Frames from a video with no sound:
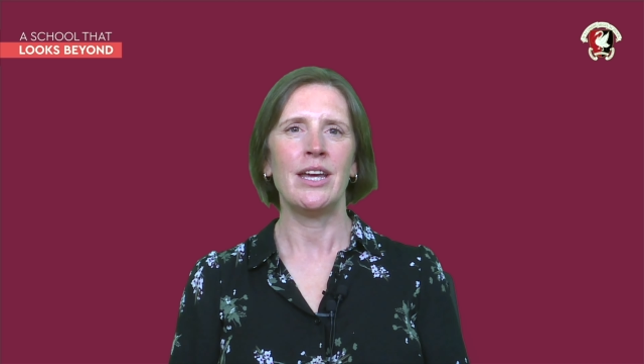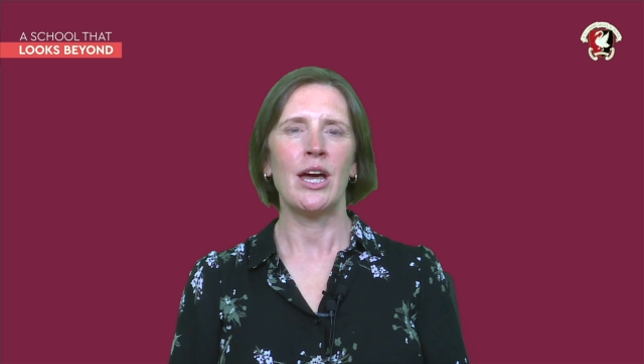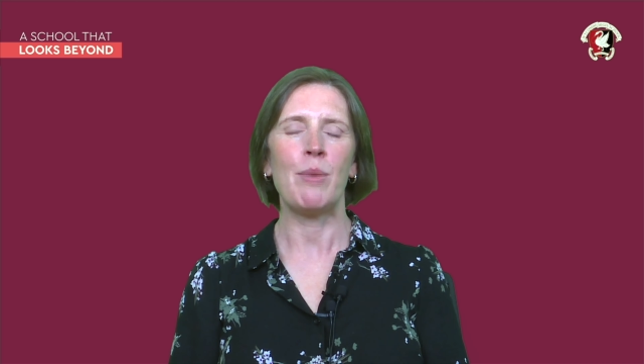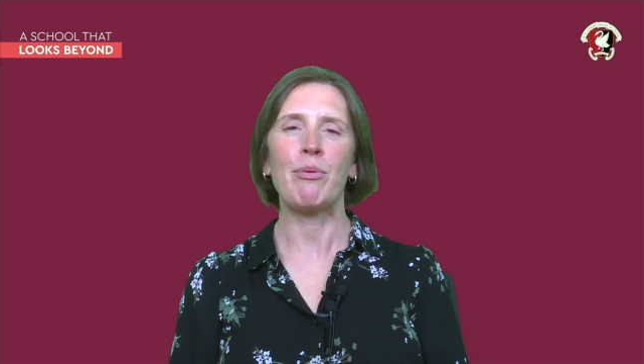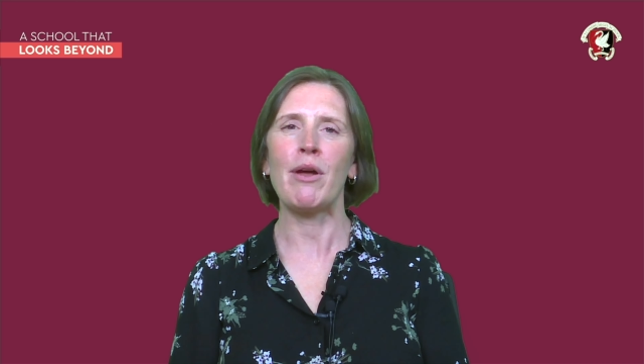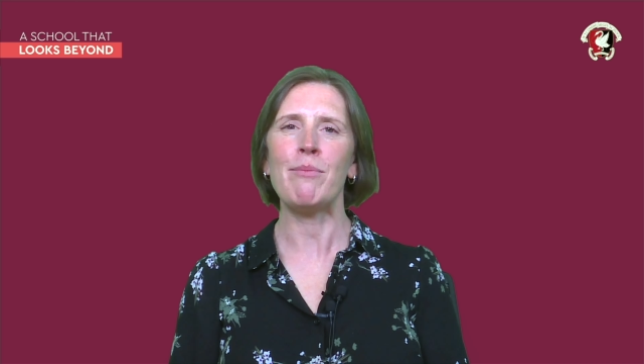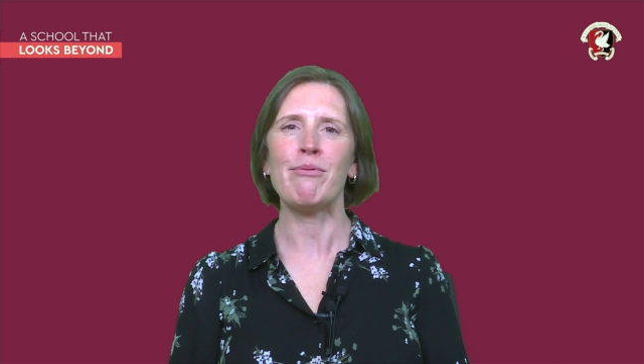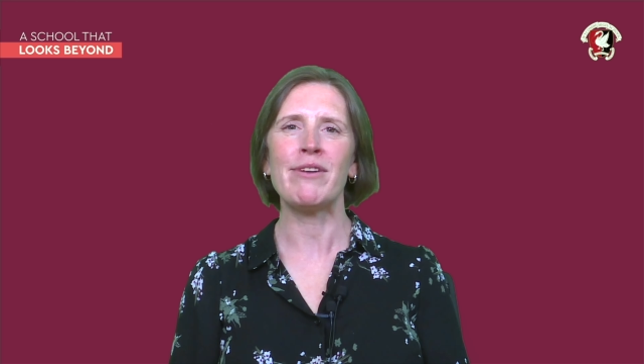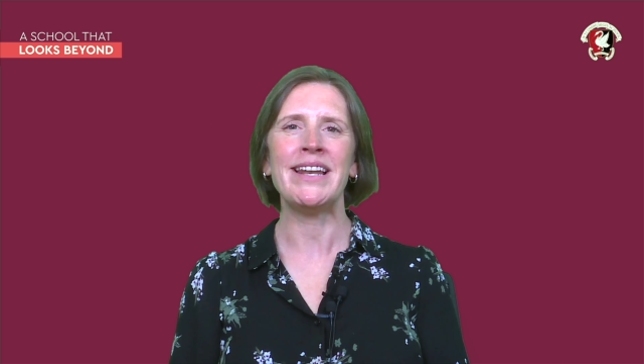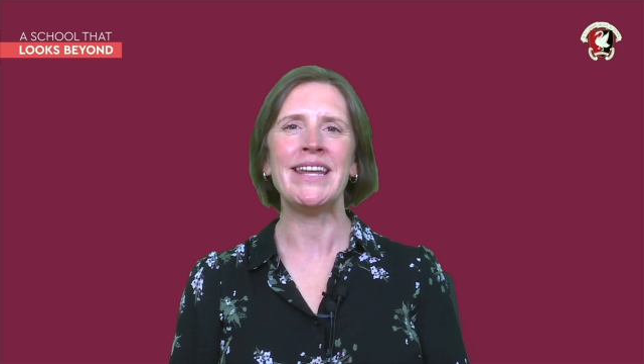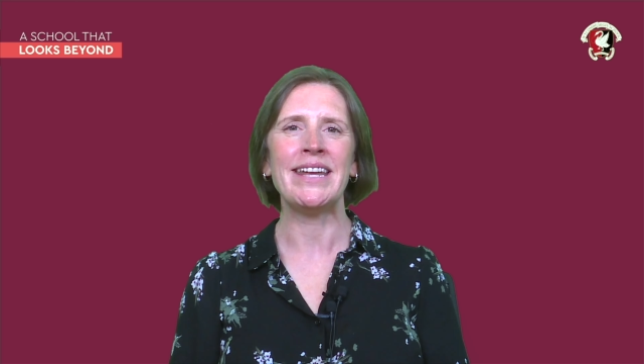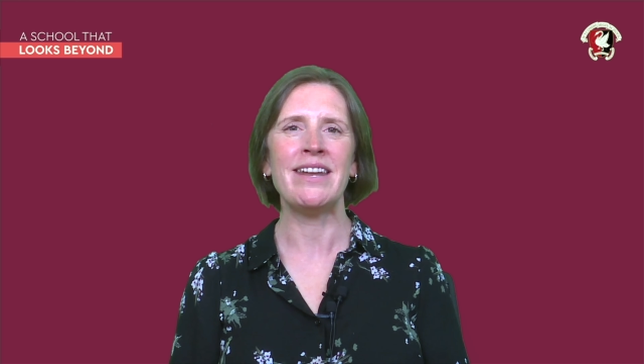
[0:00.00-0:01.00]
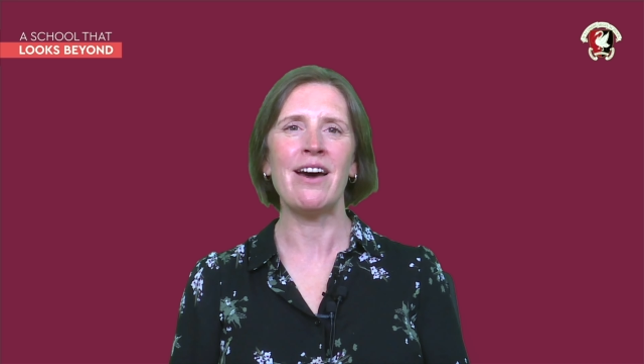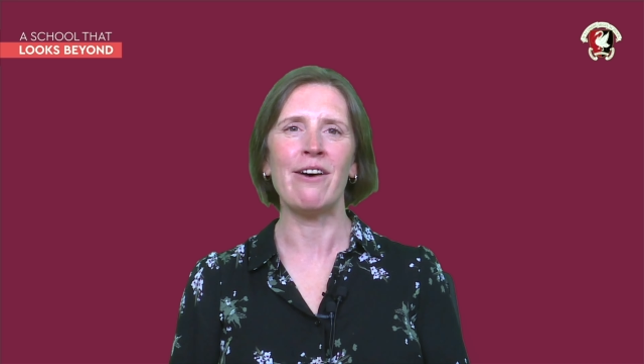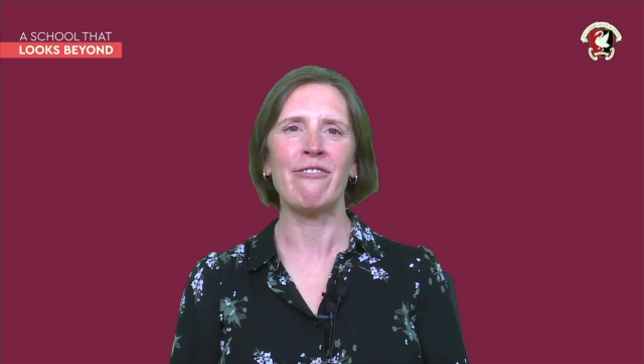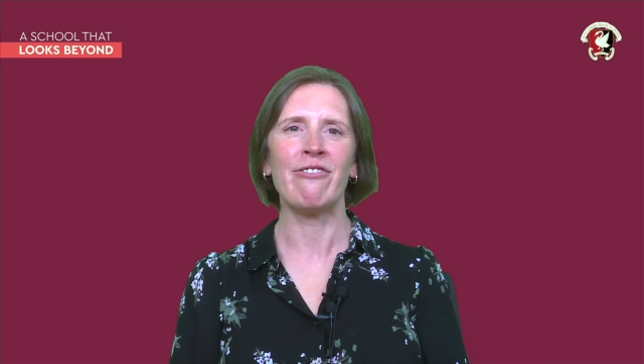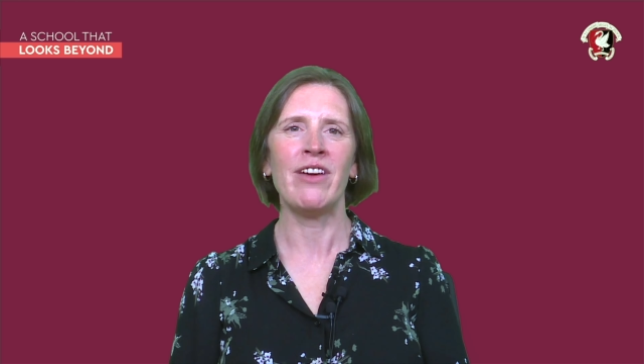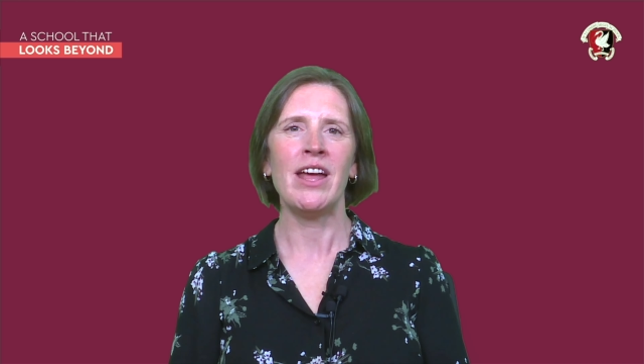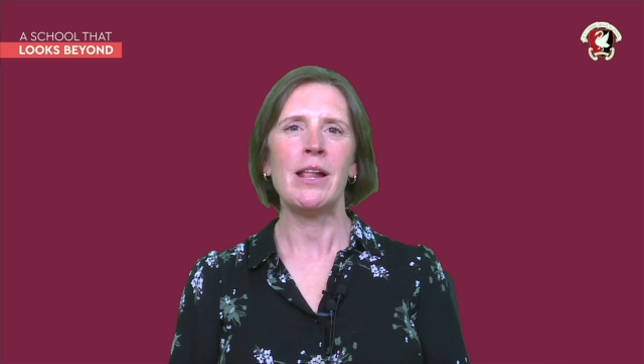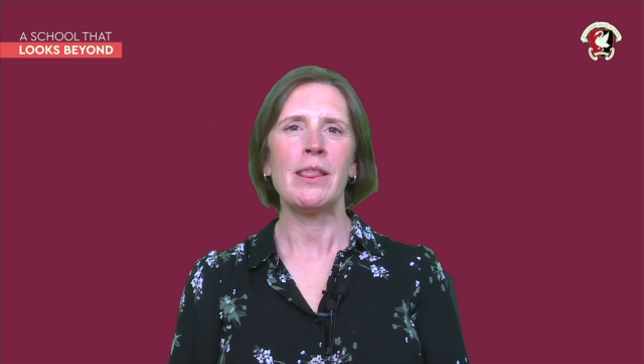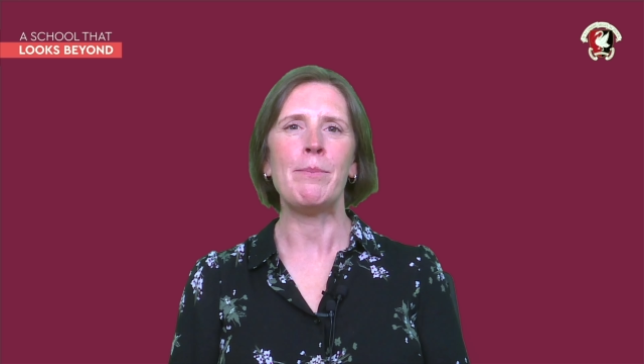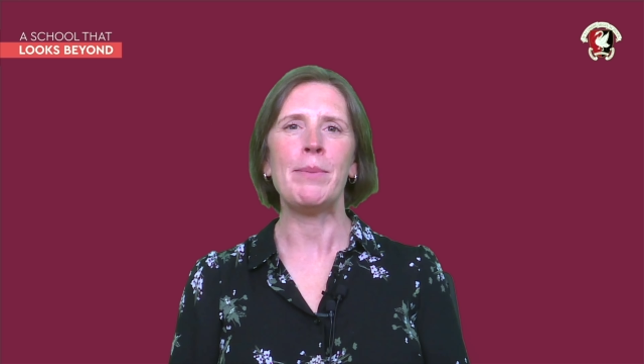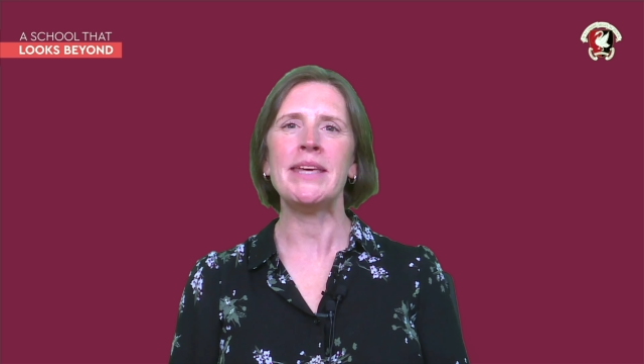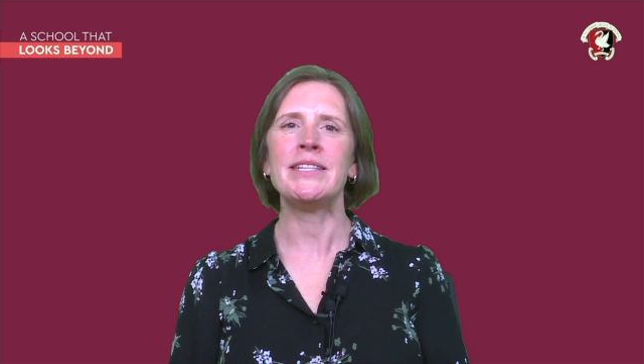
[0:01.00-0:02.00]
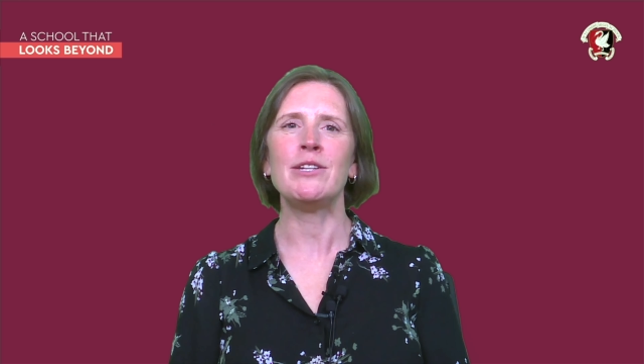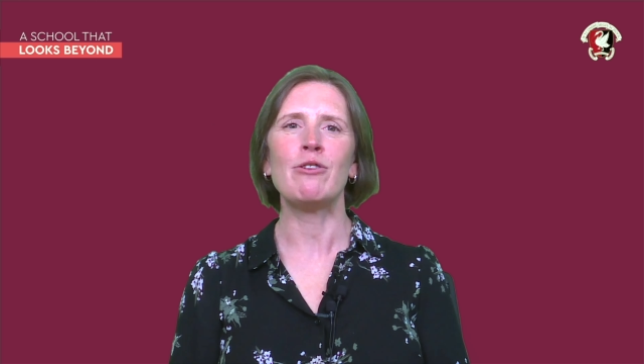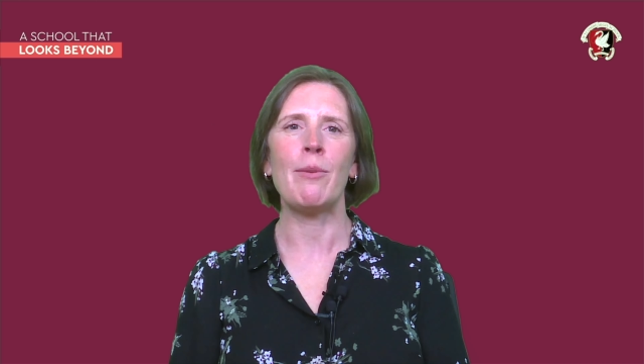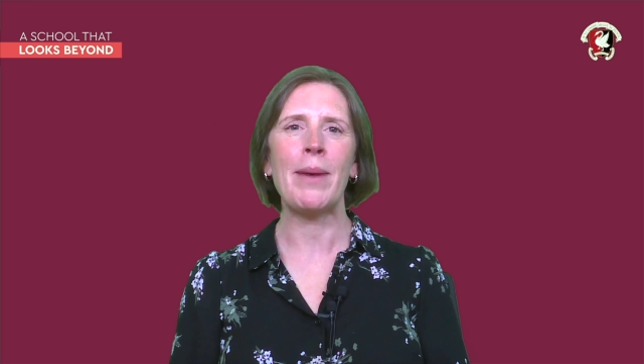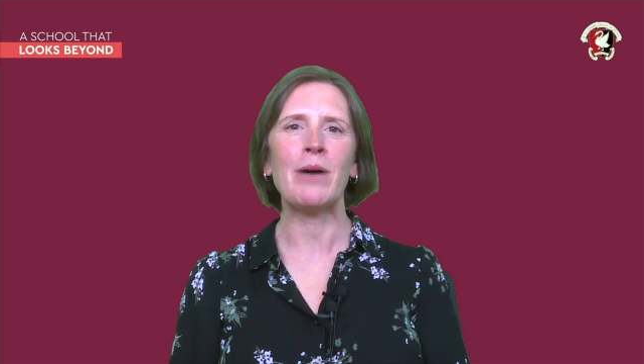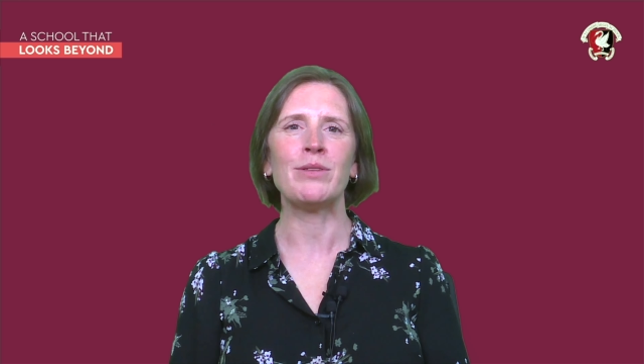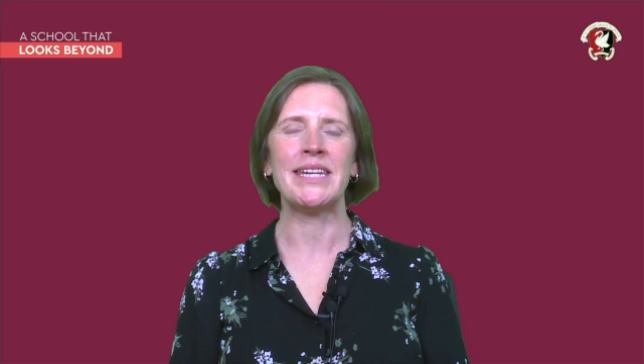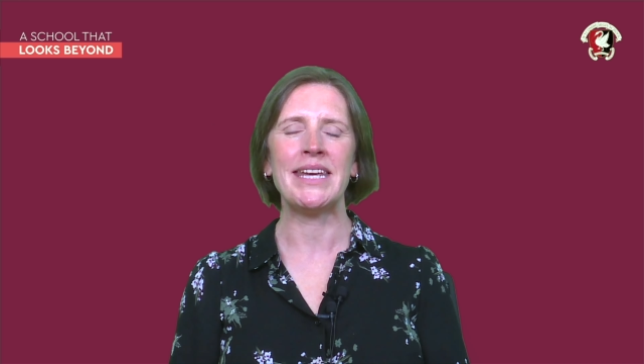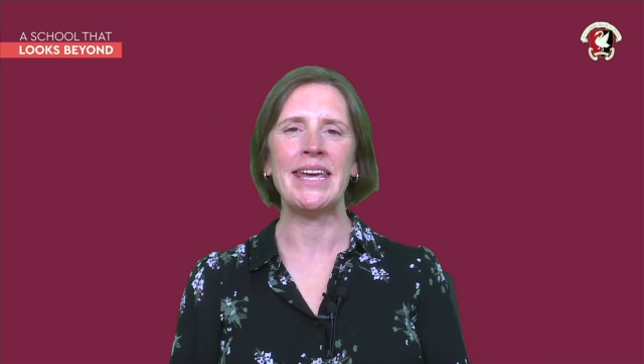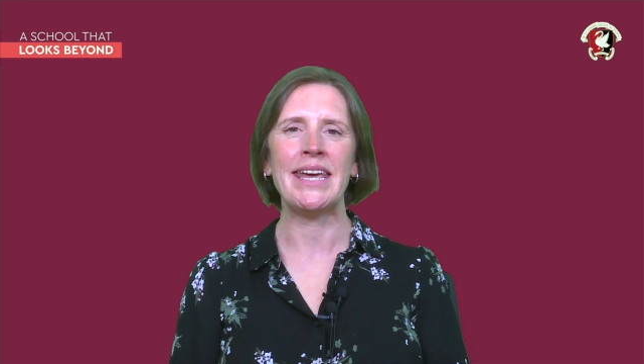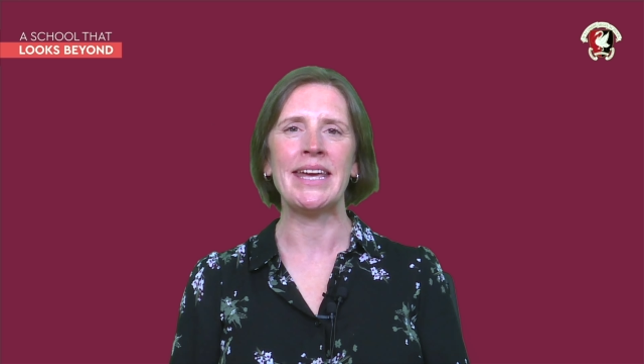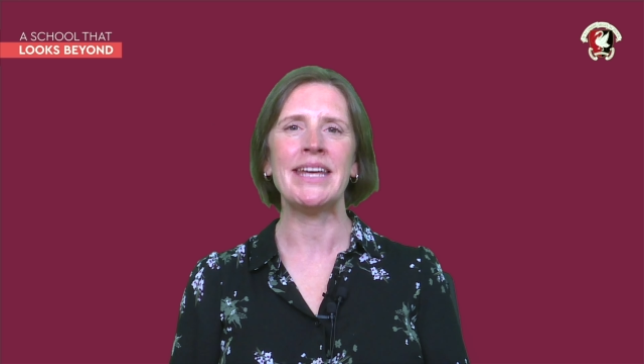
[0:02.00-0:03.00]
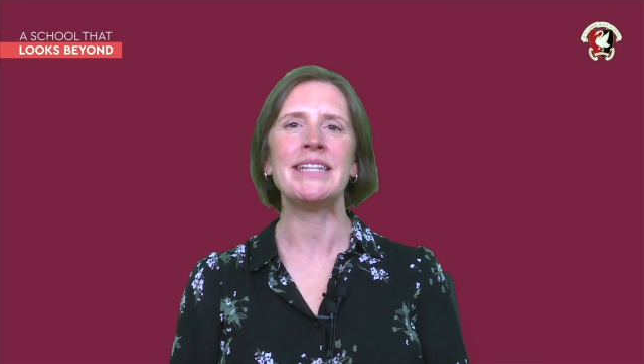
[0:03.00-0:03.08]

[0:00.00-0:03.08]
Appropriately enough, the piece you're about to hear